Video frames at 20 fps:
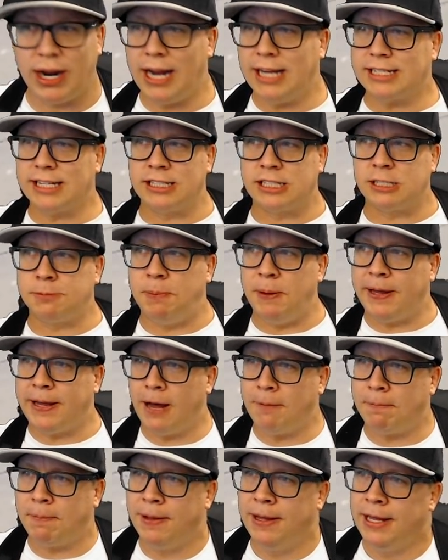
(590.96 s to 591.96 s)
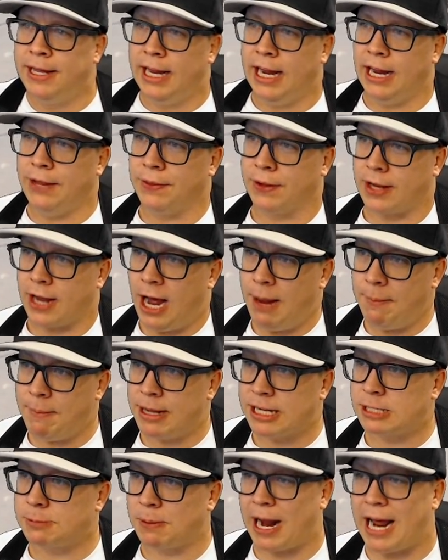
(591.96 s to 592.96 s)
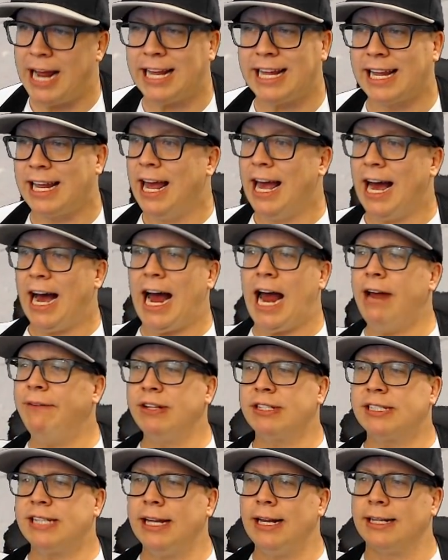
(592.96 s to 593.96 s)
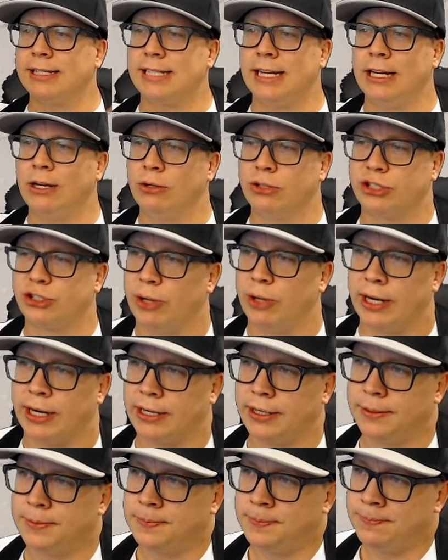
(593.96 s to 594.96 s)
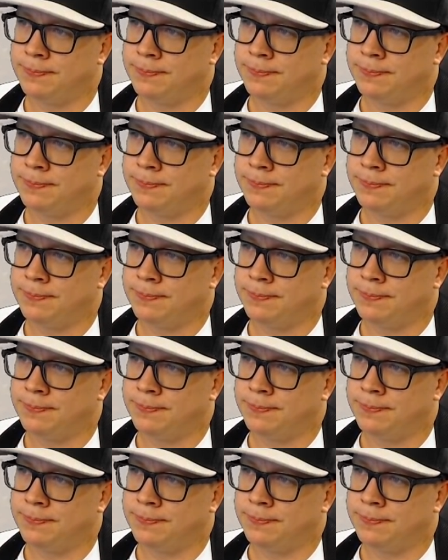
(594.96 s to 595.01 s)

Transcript: you guys can speak up in the comments, but I haven't seen a single trick.